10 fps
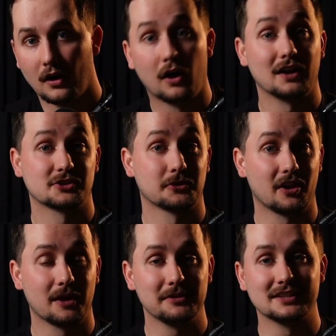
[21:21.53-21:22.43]
All right, so with
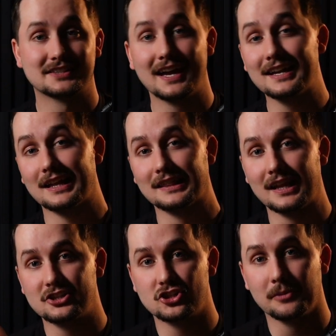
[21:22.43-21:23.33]
all that being said,
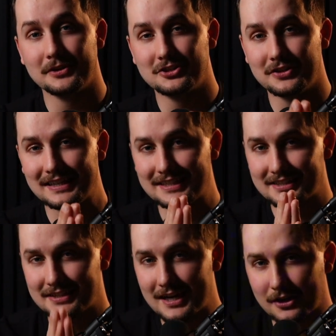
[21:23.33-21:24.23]
let's jump into the
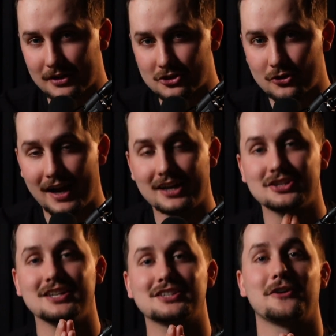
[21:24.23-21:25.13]
secret
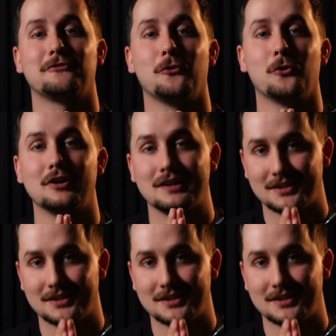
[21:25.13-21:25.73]
strategies for